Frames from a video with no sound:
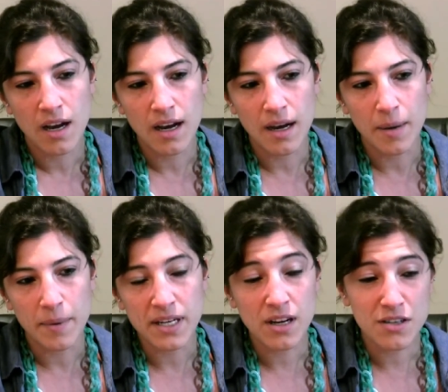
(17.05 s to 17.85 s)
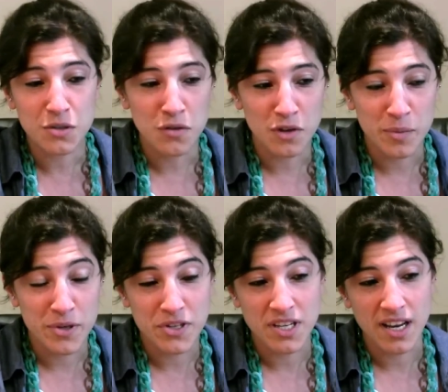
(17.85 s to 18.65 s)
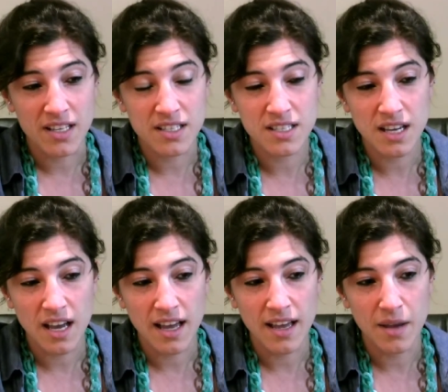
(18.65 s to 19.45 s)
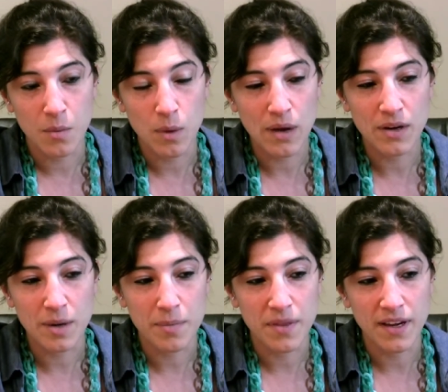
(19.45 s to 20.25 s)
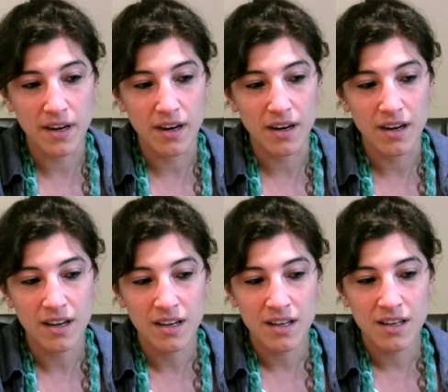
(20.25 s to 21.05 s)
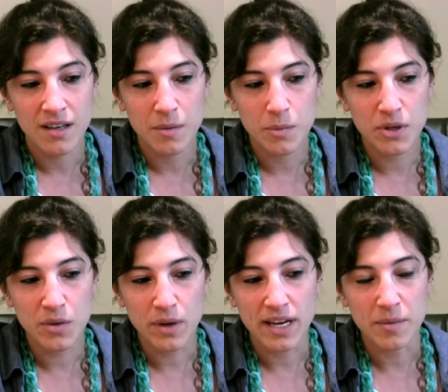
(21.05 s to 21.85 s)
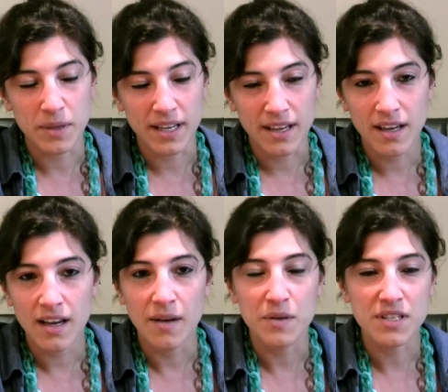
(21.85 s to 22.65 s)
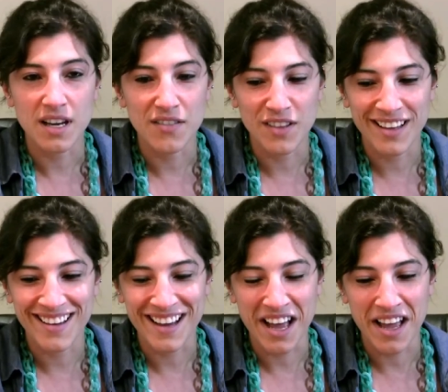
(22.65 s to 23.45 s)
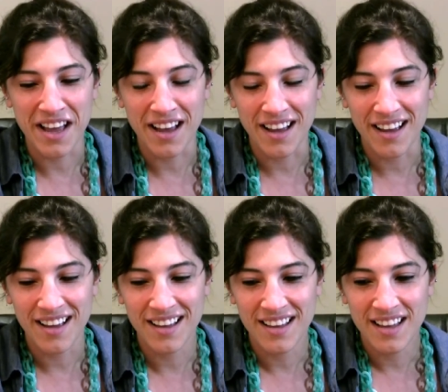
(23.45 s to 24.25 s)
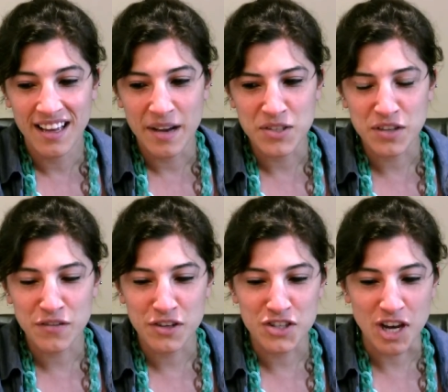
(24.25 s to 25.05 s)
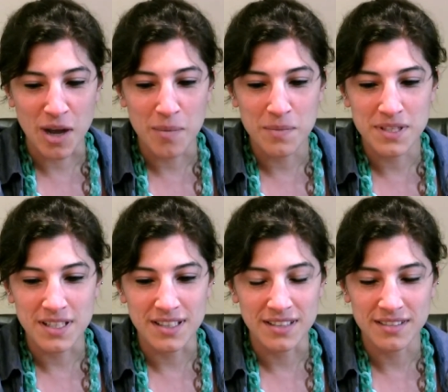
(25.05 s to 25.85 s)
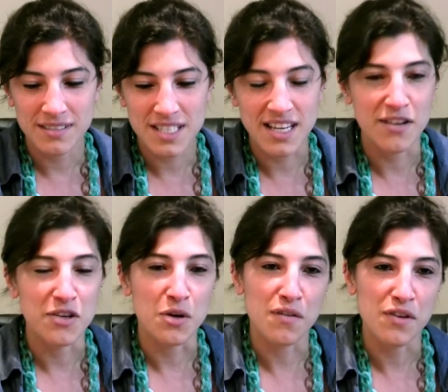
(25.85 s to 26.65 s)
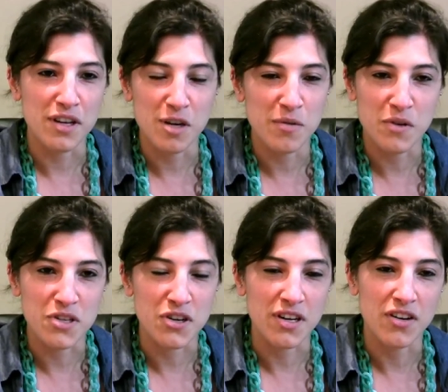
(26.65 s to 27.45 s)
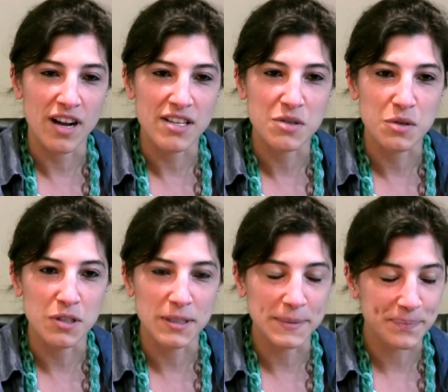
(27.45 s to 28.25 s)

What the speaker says: I'd gone to school for computer science. I wound up there pretty randomly. It was kind of like I was looking for a job to stay in New York for a year before starting grad school,